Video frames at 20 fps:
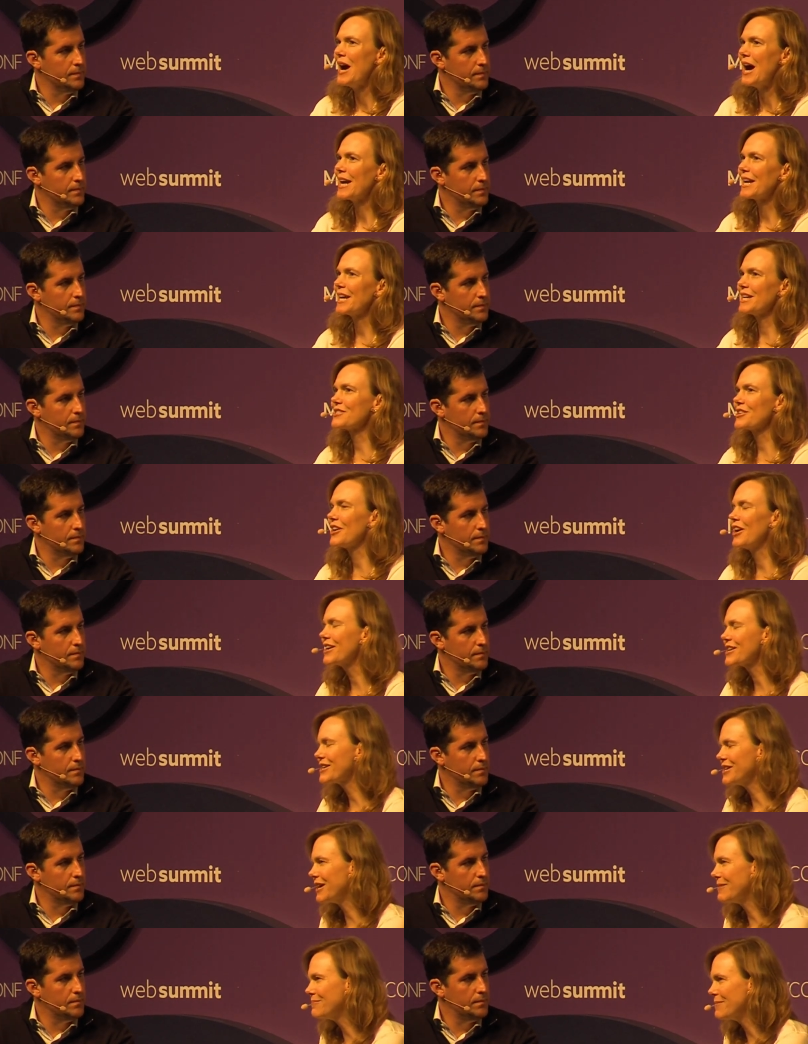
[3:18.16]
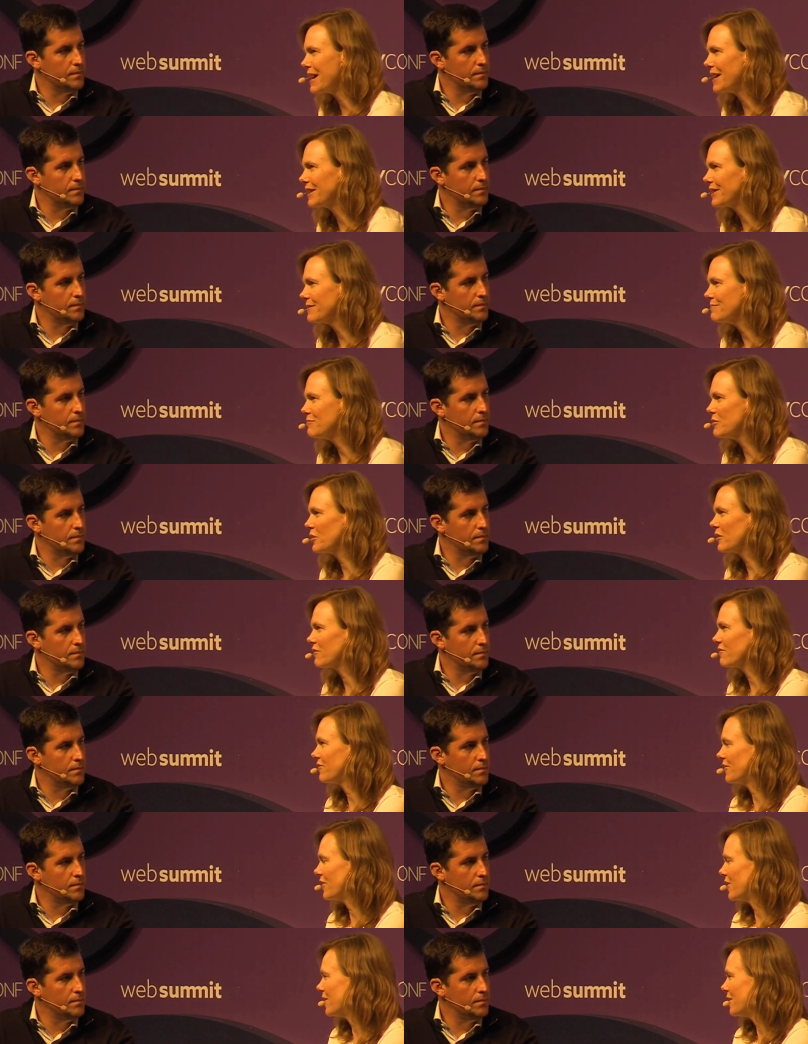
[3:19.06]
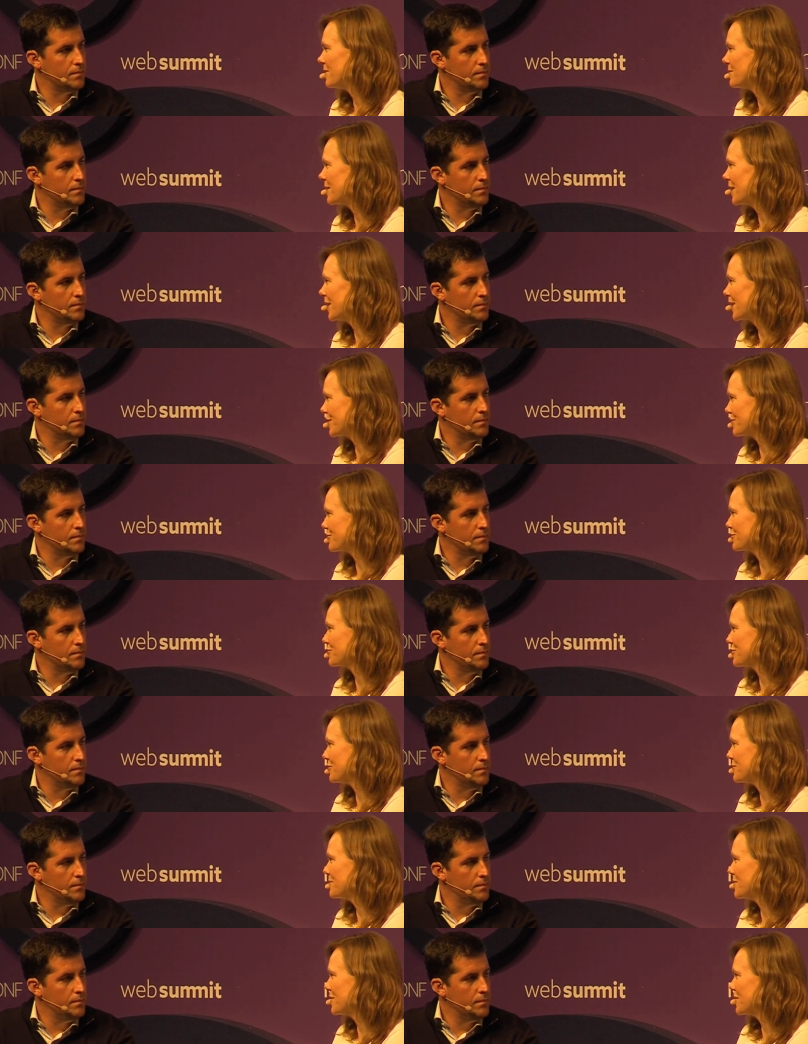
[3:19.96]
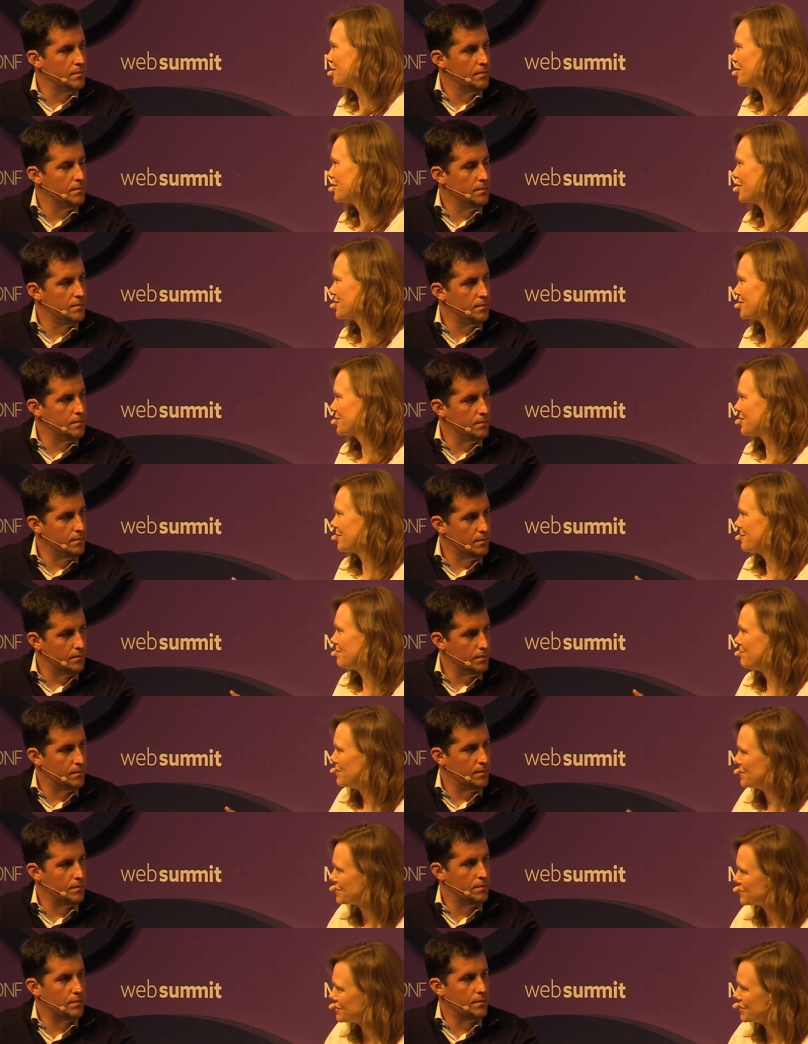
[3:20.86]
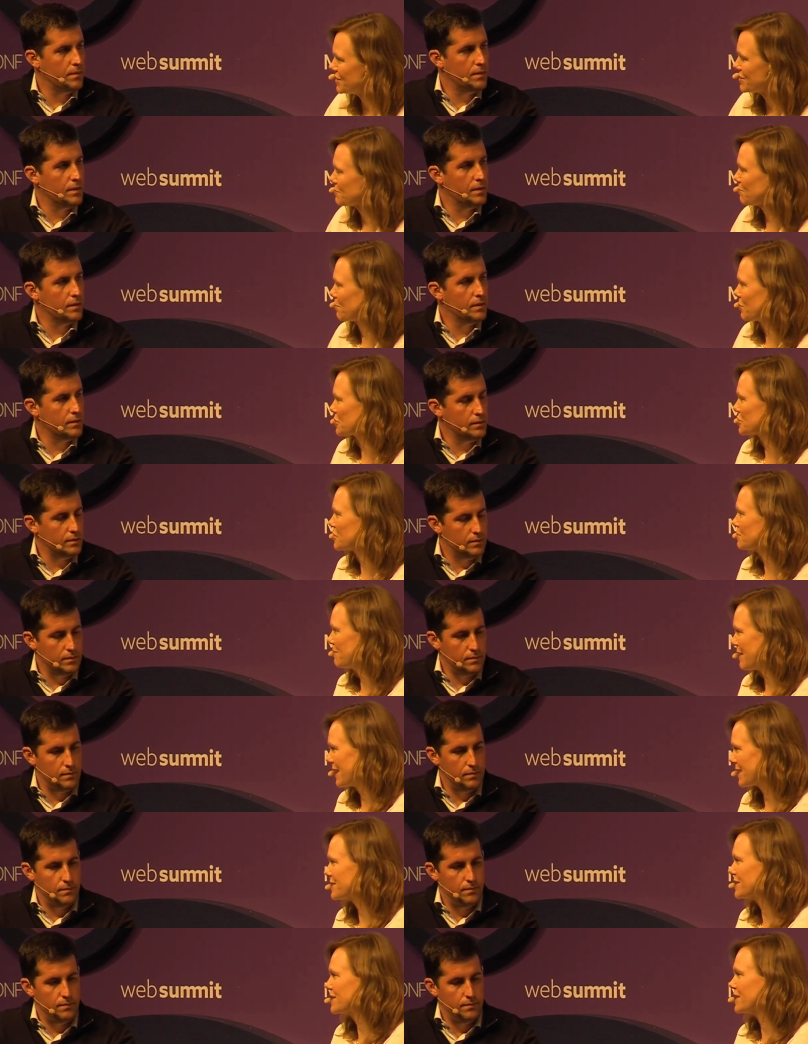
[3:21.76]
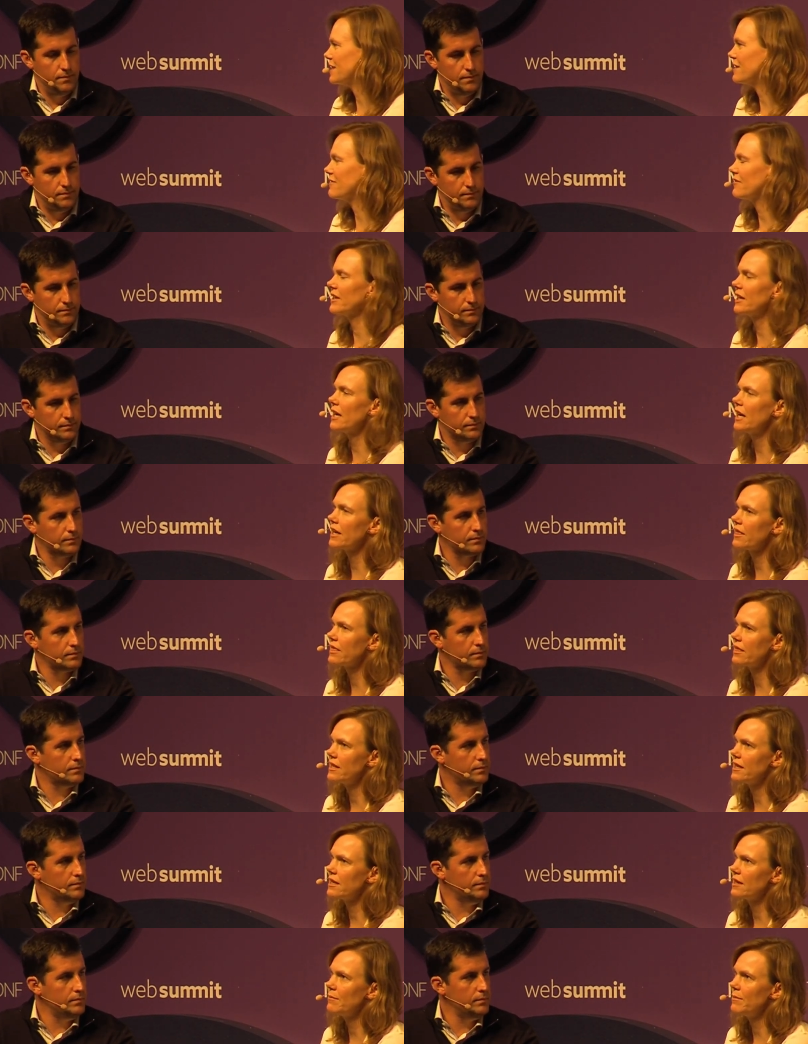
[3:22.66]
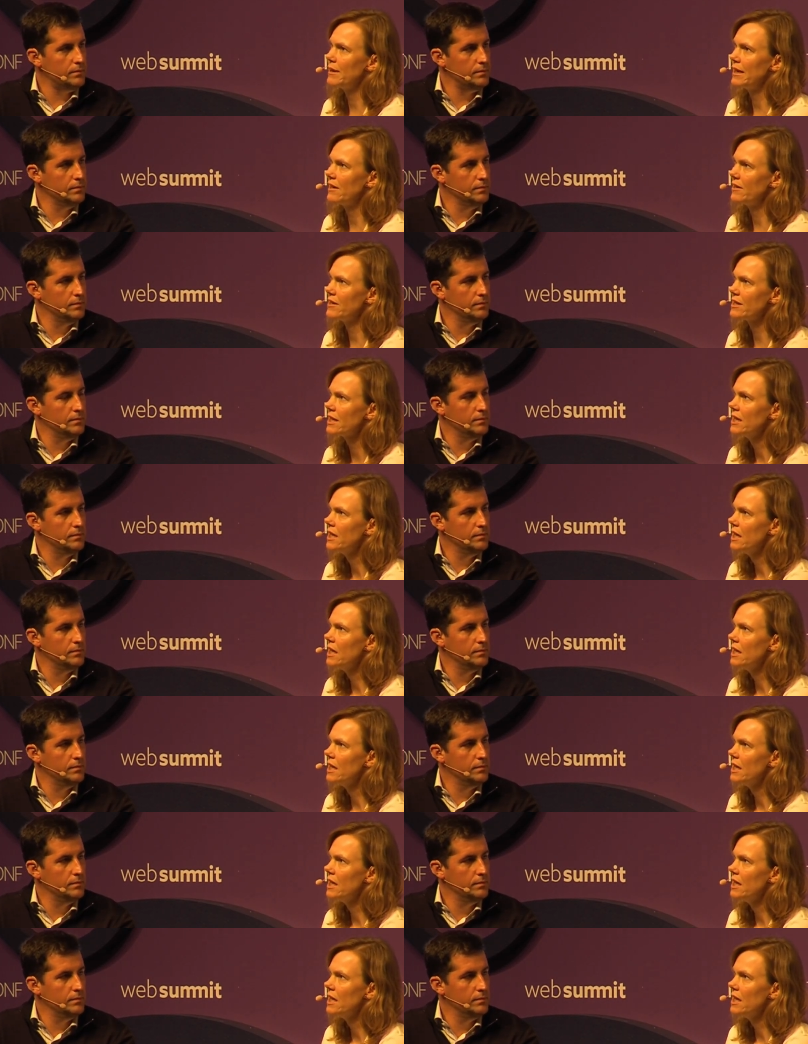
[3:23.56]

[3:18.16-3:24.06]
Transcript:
Speaker 1: I guess I come at it more from a consumer business perspective, and I think about